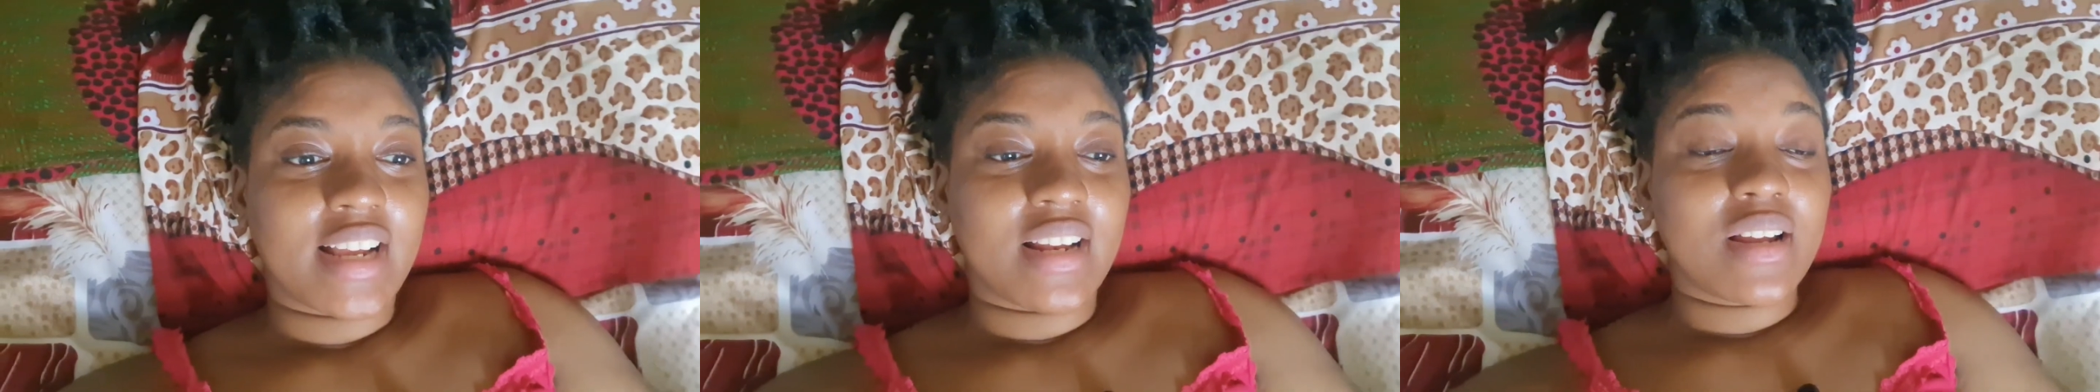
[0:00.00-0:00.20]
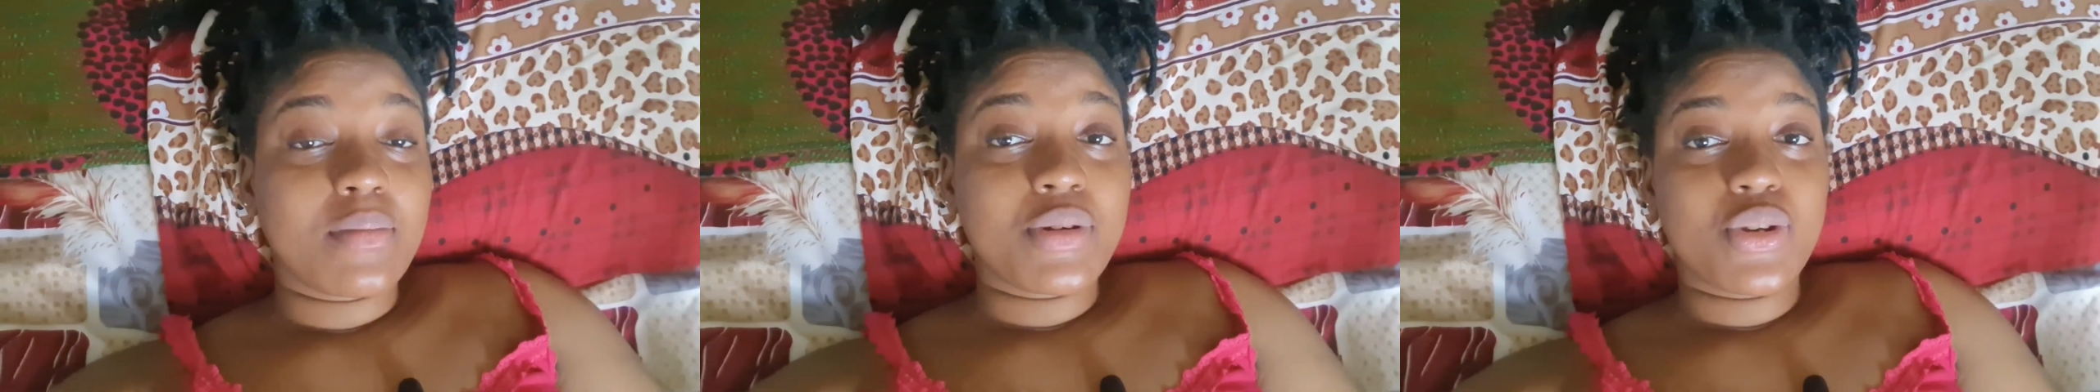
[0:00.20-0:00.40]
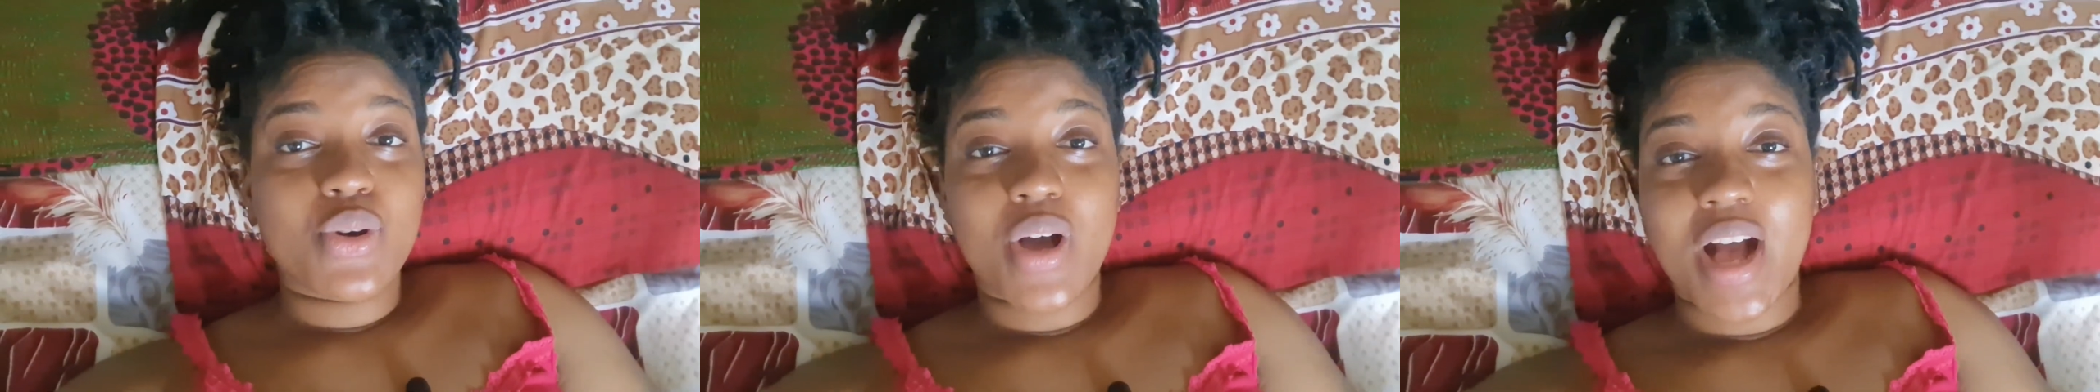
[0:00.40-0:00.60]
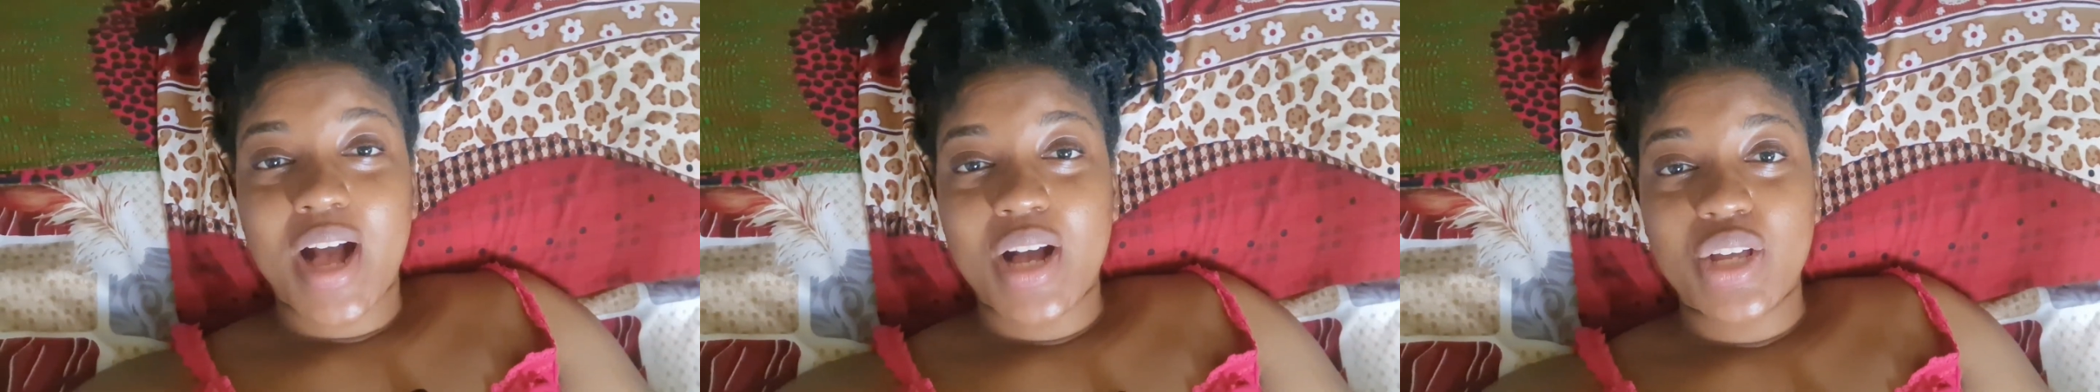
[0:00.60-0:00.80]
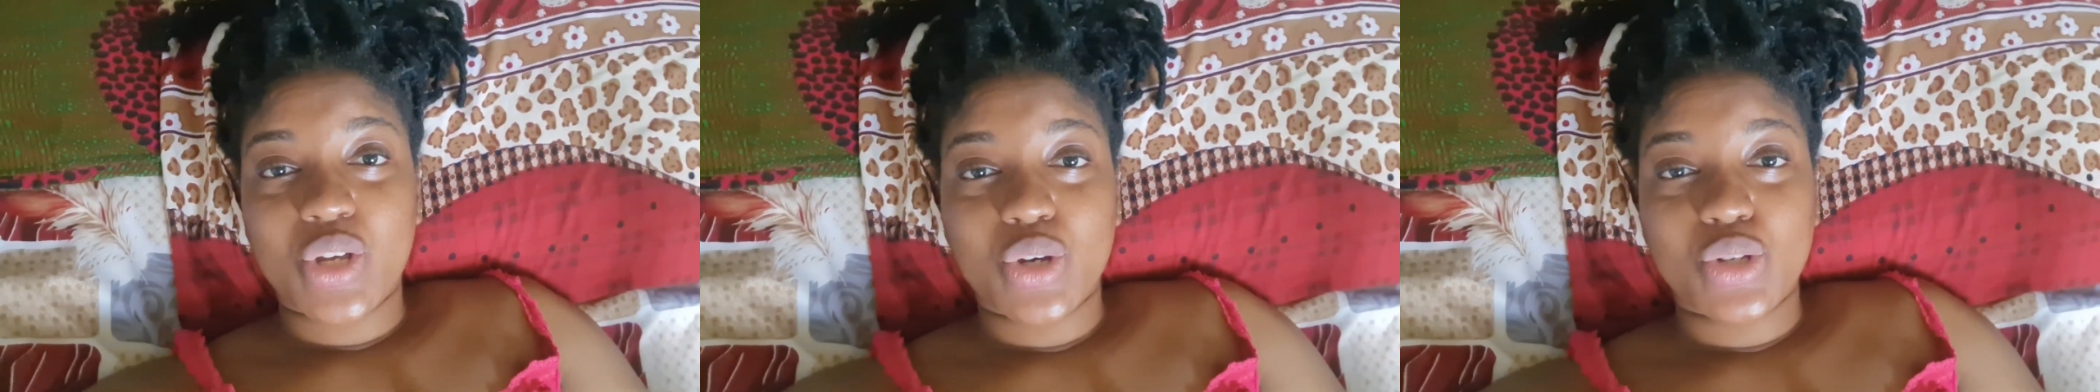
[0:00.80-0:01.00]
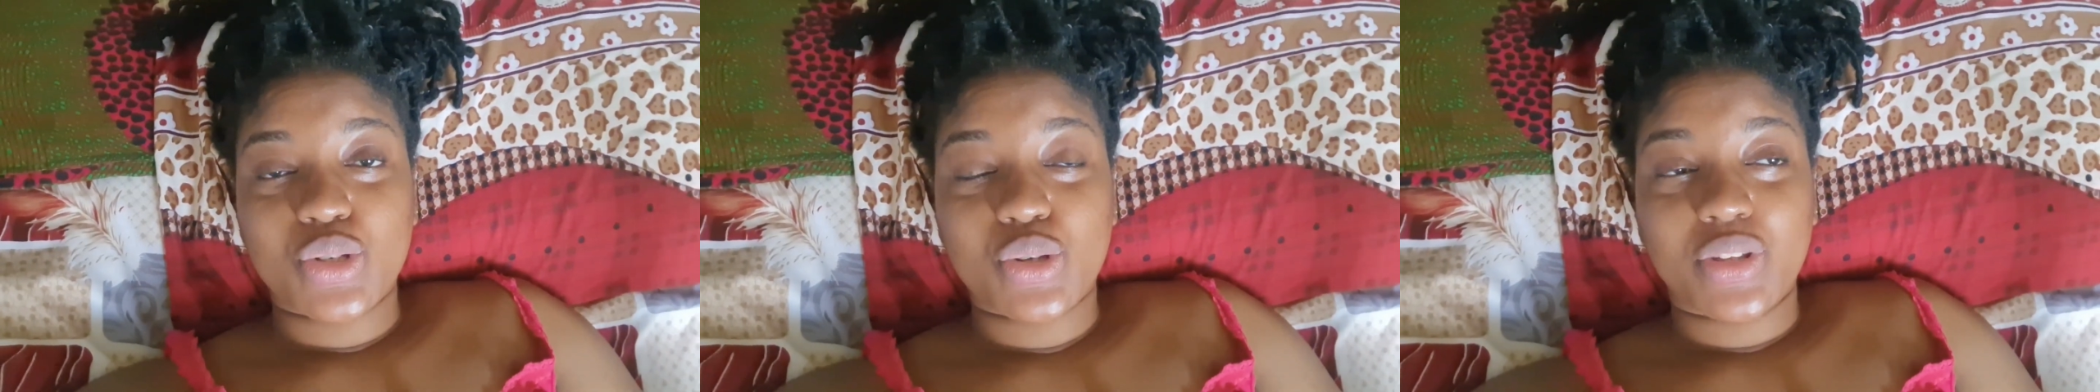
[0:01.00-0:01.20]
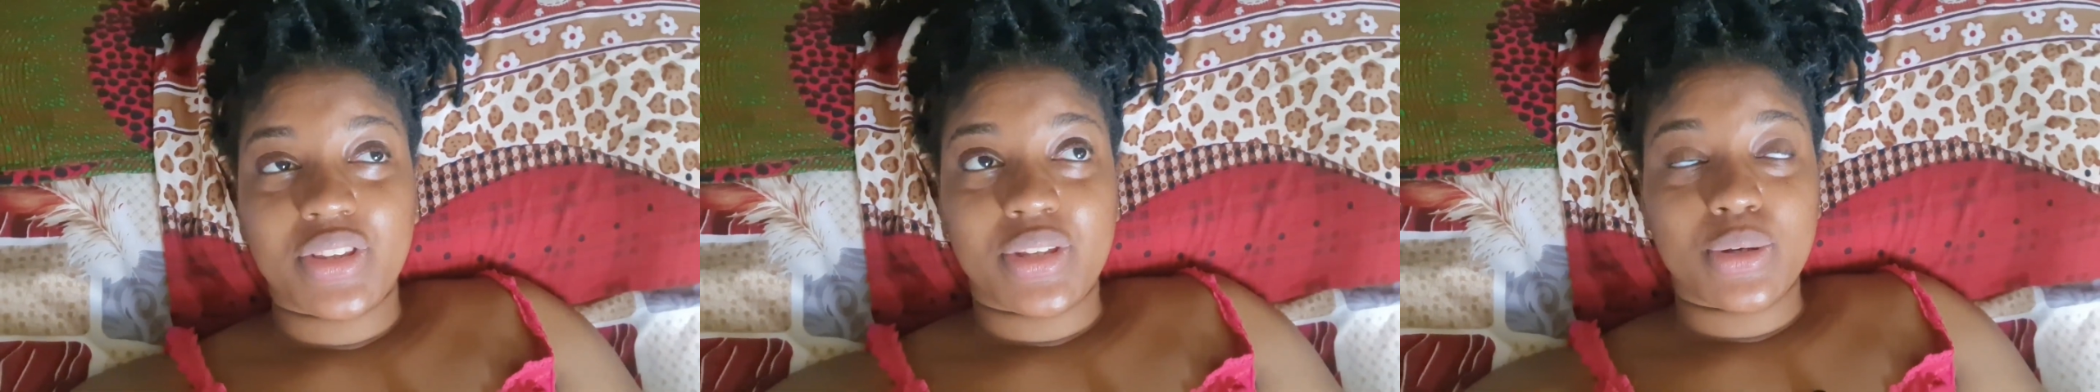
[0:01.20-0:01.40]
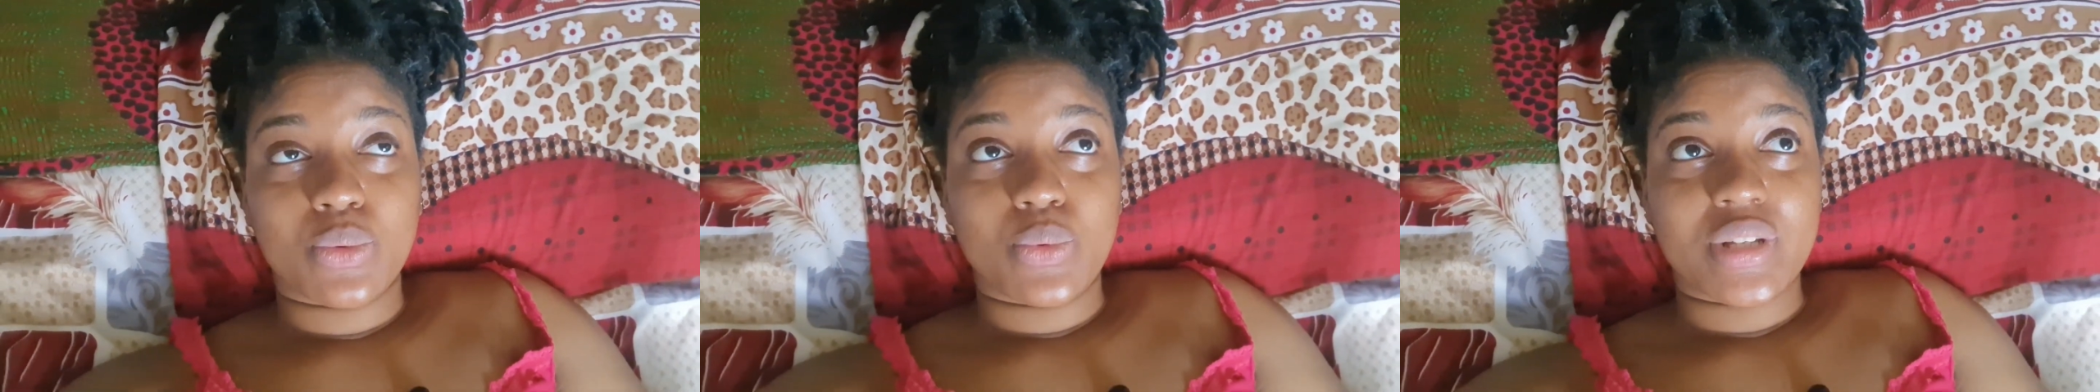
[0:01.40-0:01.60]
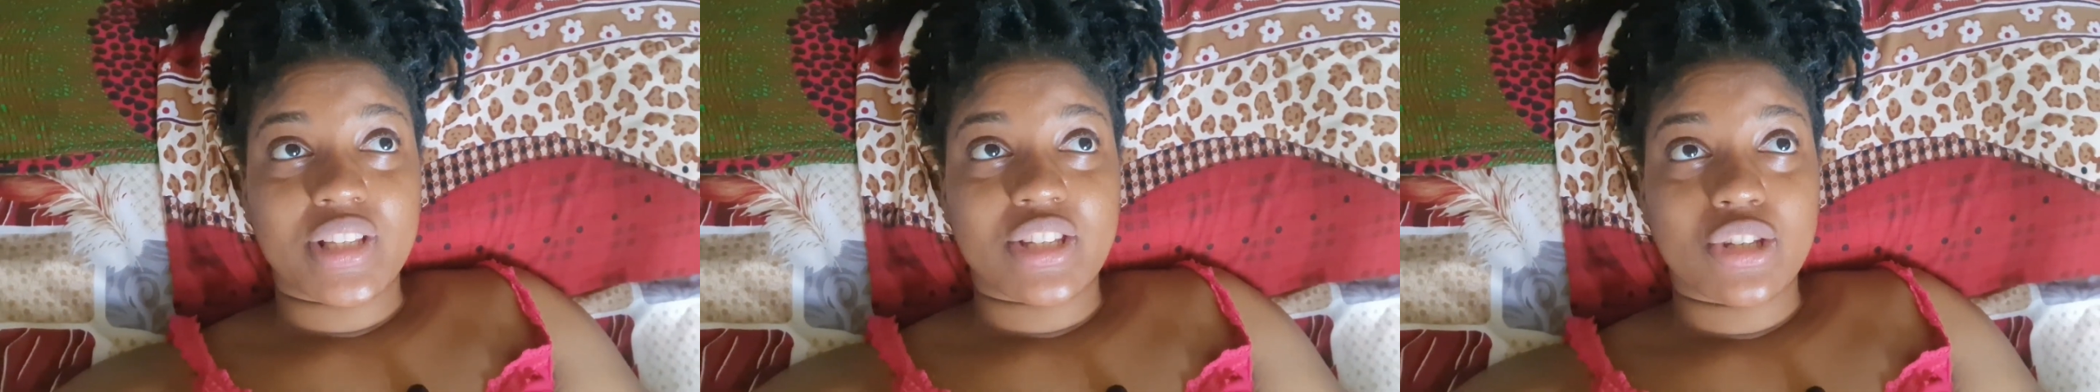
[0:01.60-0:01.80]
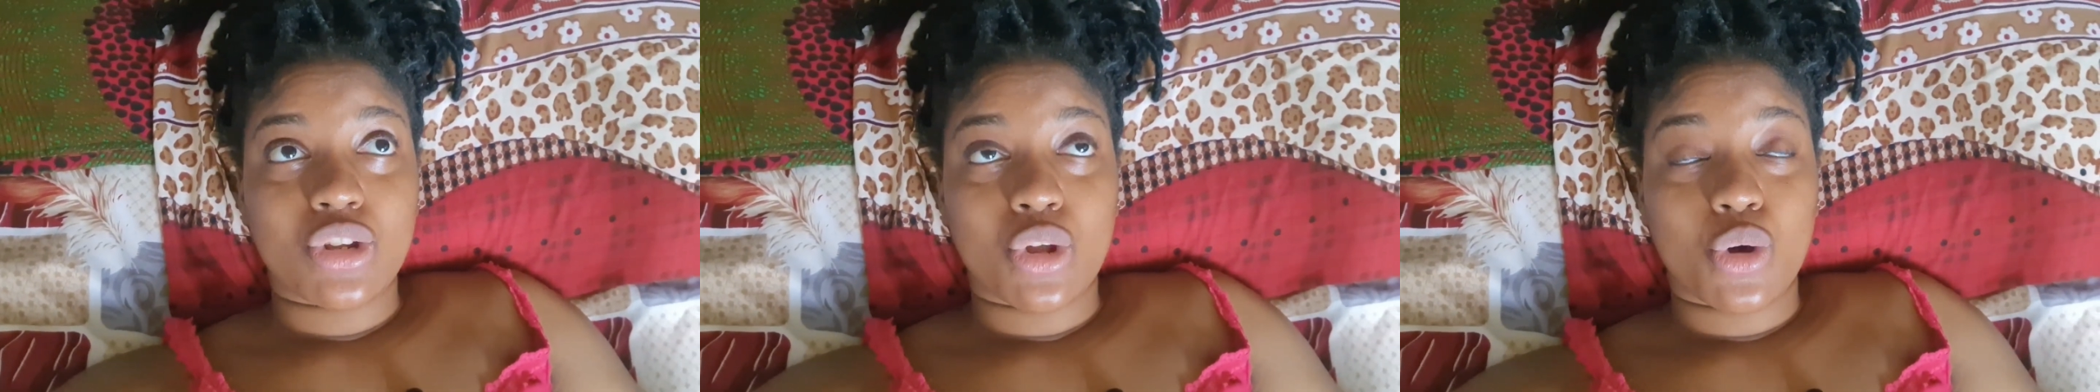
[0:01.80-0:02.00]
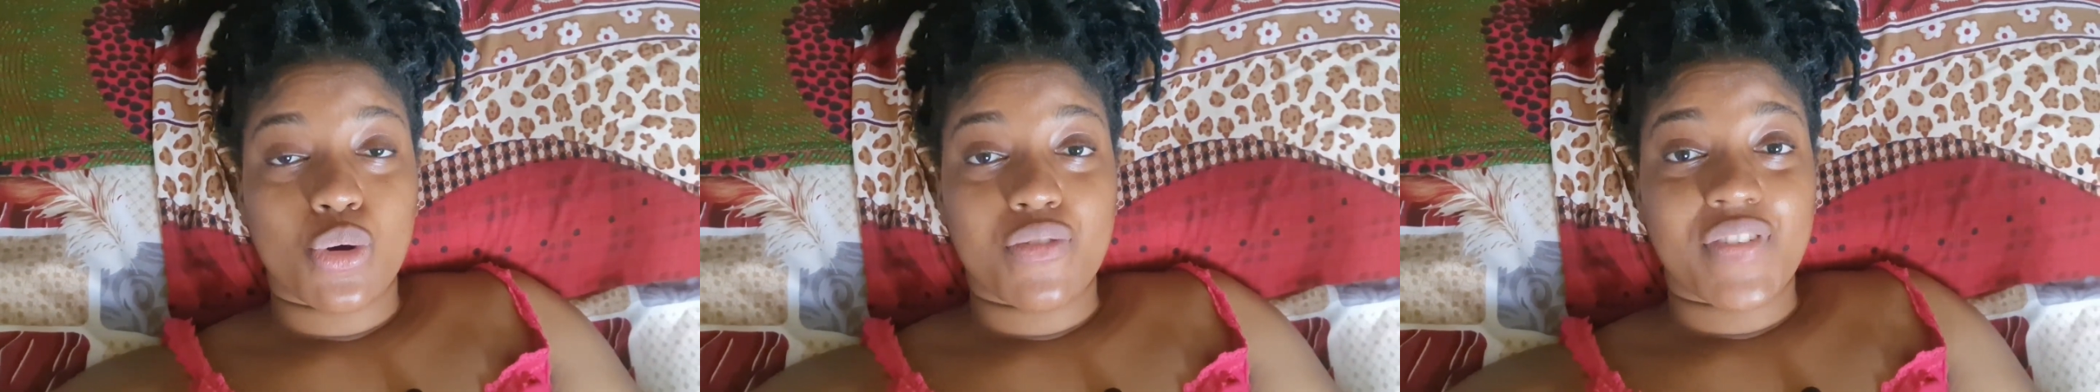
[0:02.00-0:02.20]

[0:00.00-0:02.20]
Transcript: Let me know how you also deal with, you know,